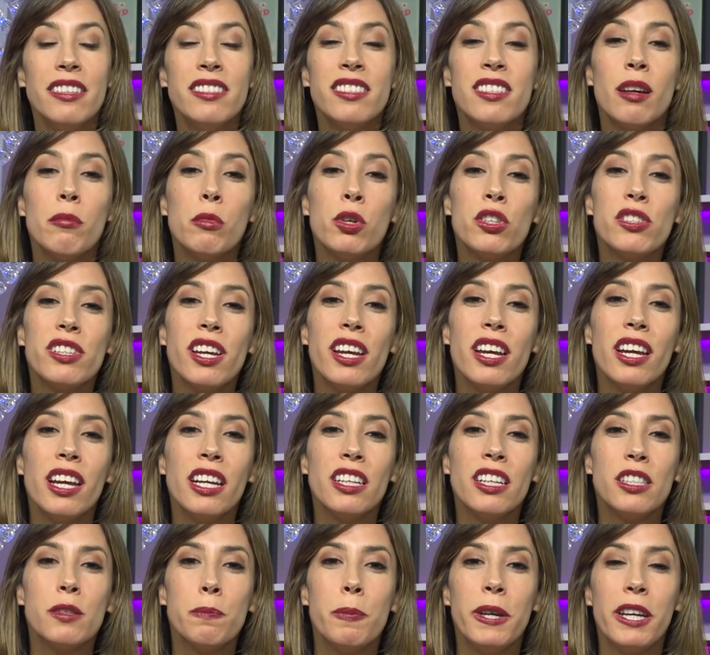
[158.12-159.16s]
And some are saying
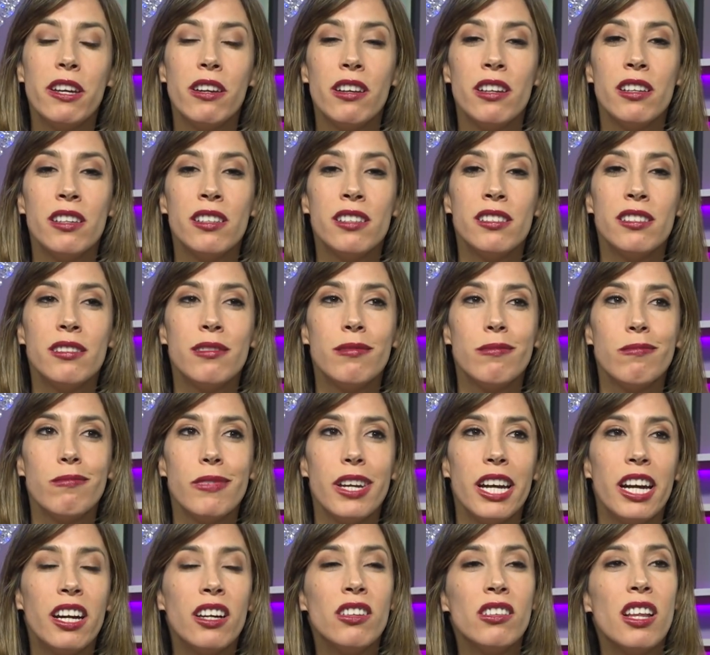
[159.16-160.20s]
it's because
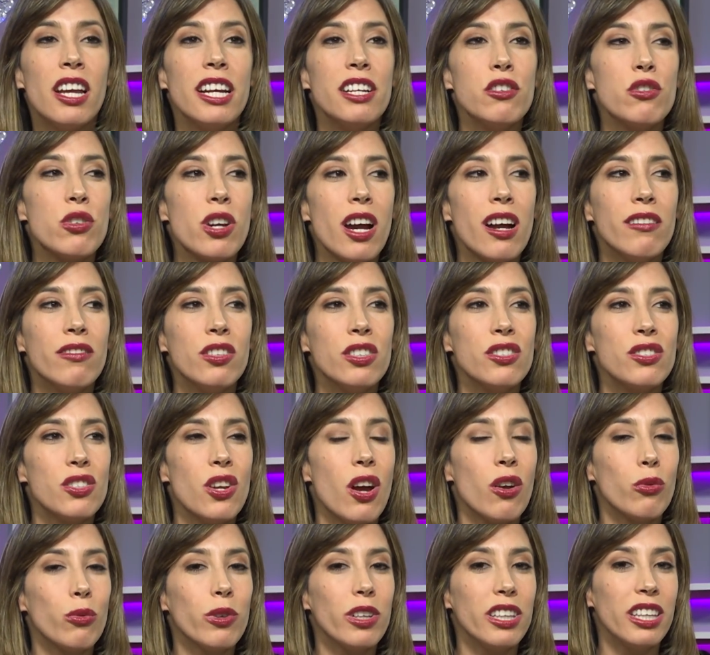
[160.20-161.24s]
airline travel's
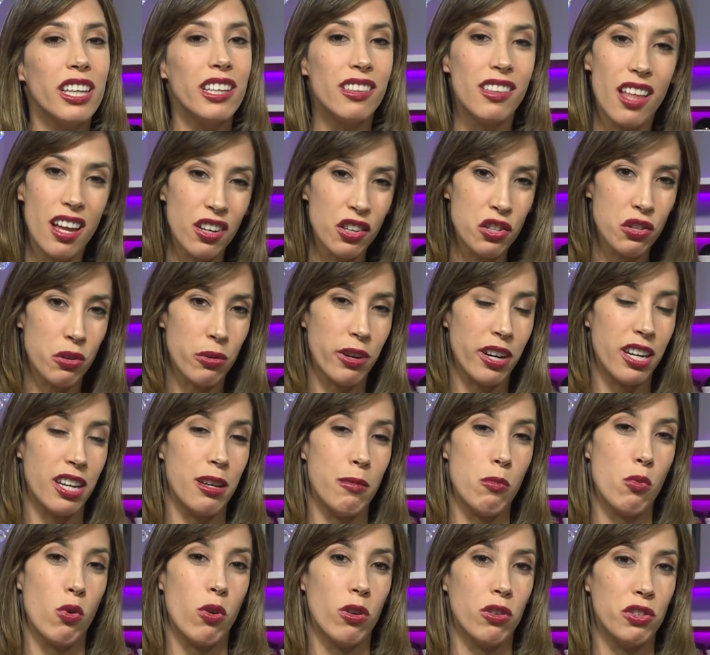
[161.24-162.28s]
not really a luxury
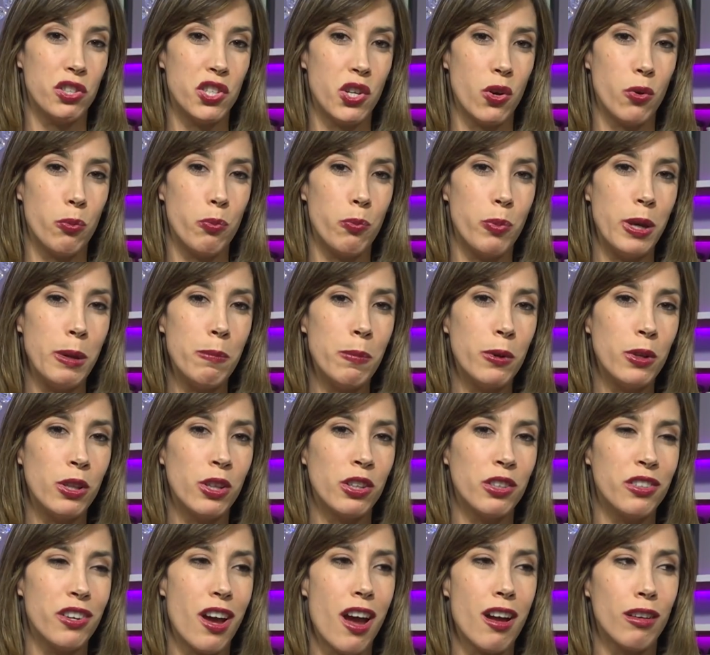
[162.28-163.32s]
anymore, so people
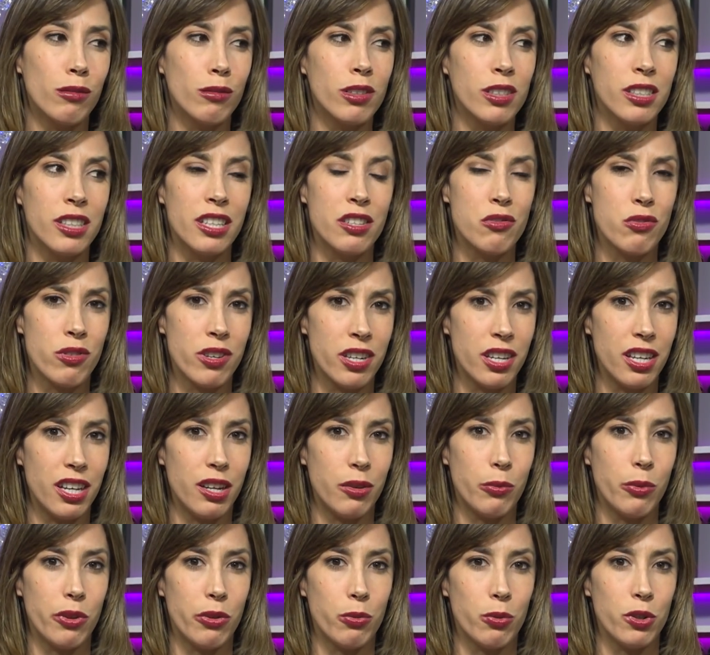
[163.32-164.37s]
are not really treating
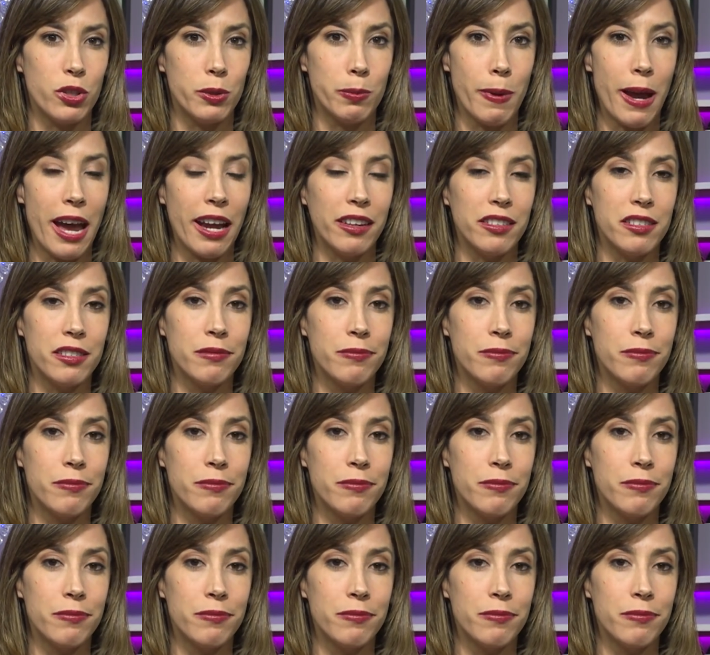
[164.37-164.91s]
it with respect.